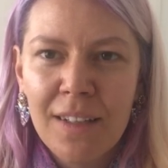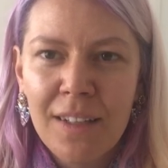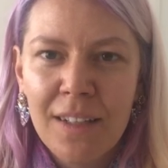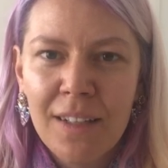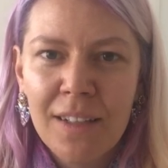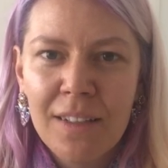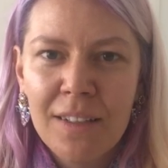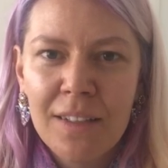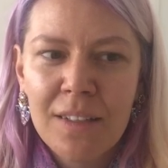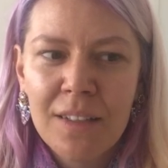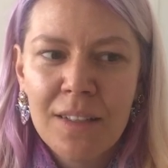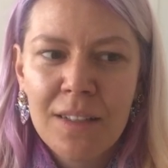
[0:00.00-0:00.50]

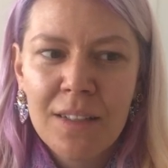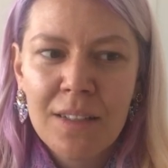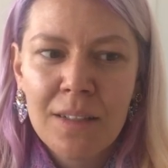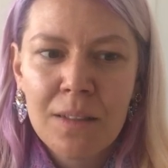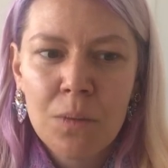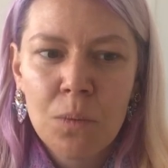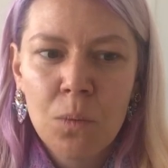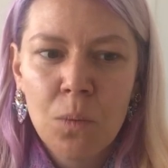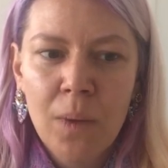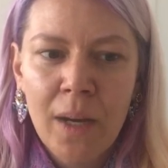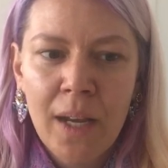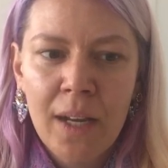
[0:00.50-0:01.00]
is
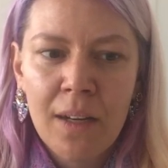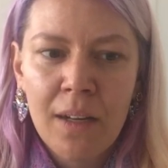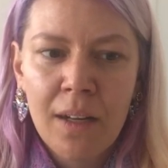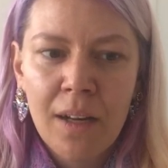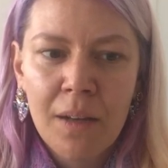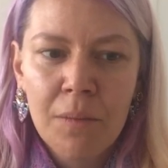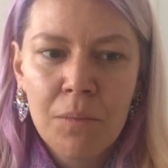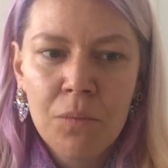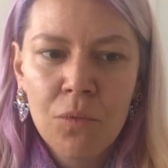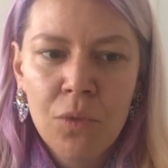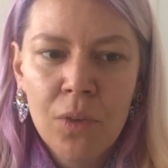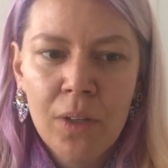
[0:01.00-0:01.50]
when
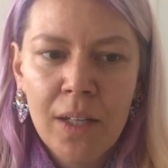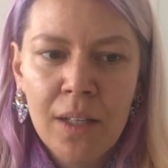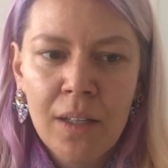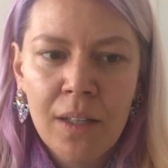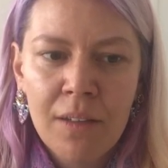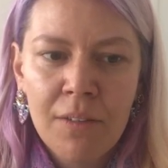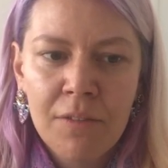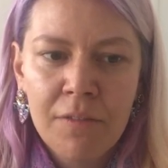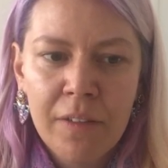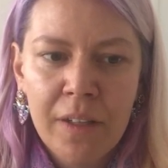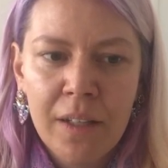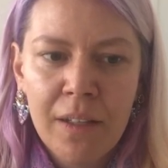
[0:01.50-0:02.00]
I'm
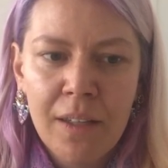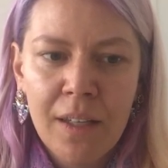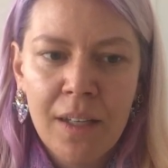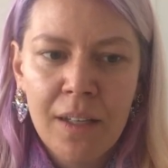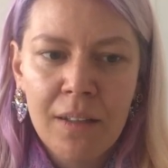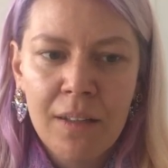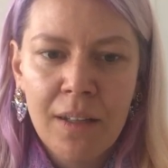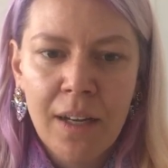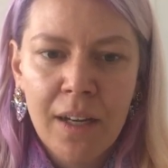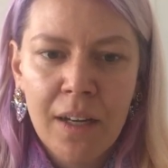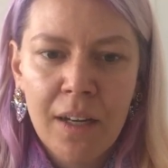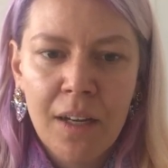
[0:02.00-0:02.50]
really
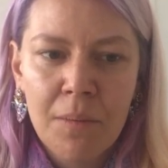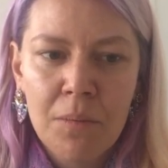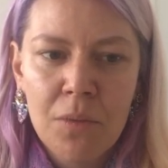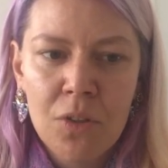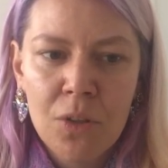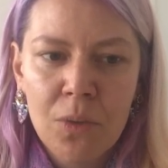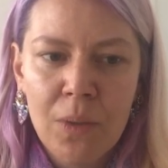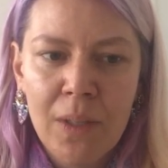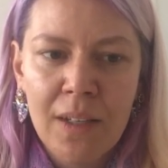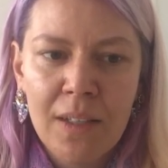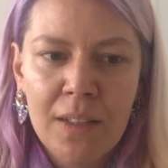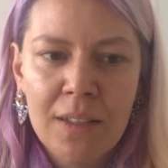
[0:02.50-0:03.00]
feeling like I'm
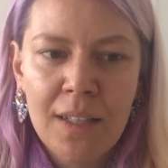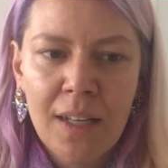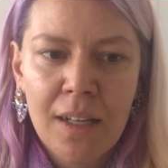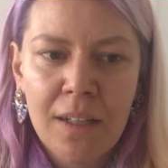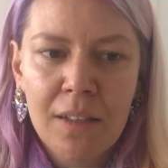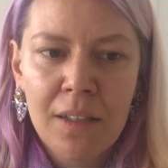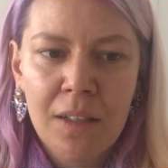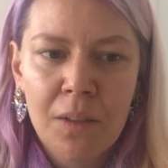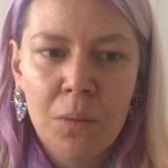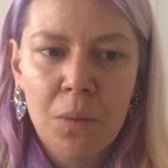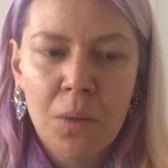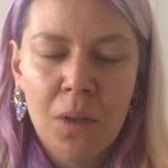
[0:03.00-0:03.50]
doing
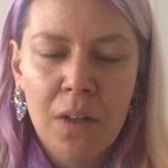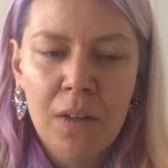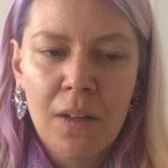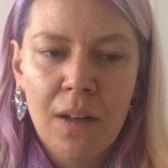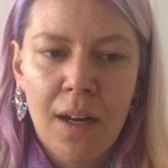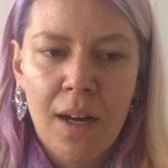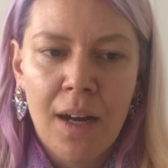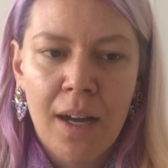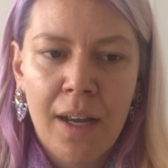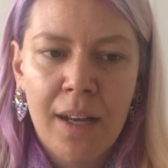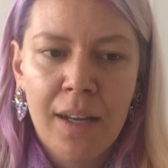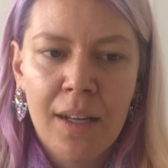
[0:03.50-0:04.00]
exactly what
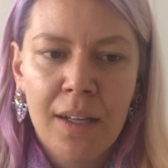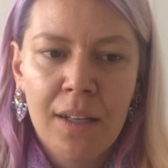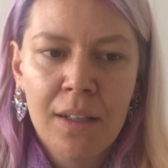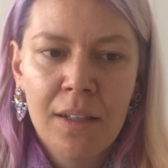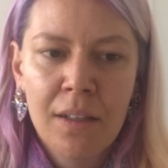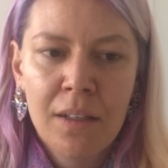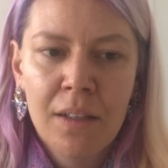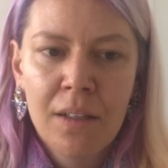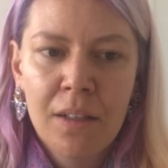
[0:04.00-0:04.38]
I,